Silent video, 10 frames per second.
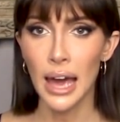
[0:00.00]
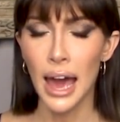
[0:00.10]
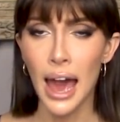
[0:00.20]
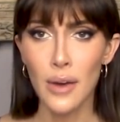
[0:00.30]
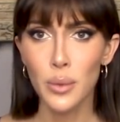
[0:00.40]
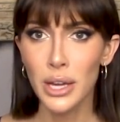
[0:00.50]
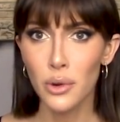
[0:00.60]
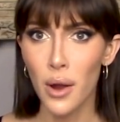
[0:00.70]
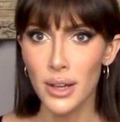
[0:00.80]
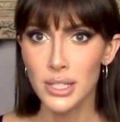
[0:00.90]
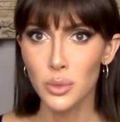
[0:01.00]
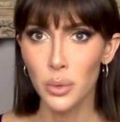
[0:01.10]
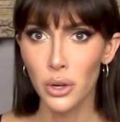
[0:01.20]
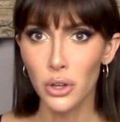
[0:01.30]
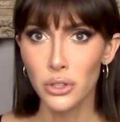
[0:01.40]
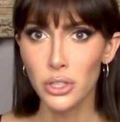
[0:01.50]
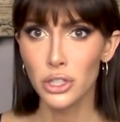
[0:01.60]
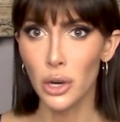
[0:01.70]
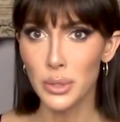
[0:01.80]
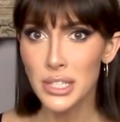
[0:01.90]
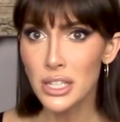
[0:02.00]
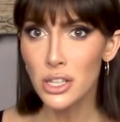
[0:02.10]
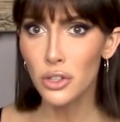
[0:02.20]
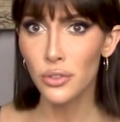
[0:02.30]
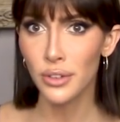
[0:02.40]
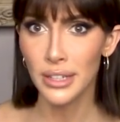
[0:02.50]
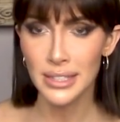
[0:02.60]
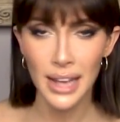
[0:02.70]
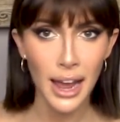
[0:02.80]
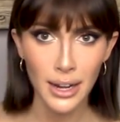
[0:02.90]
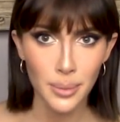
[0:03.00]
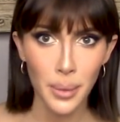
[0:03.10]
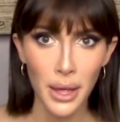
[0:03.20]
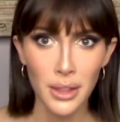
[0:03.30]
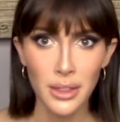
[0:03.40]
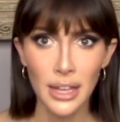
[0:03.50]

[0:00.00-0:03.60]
halfway across the world ghosting you for an entire month